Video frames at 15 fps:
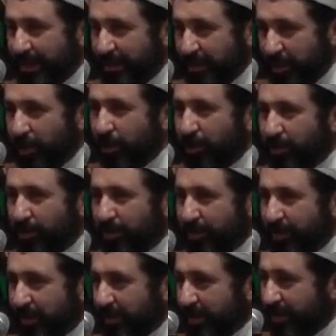so
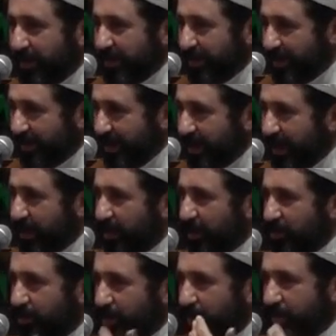then
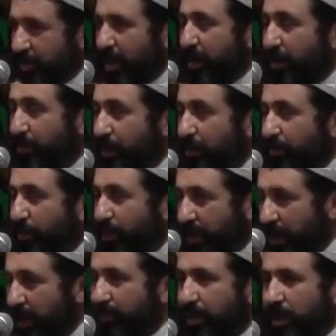Allah subhanahu wa ta'ala will
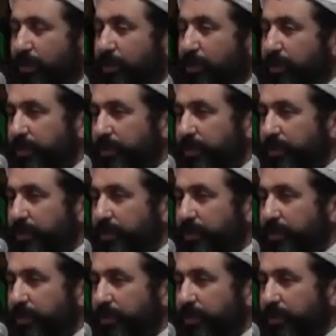forgive him.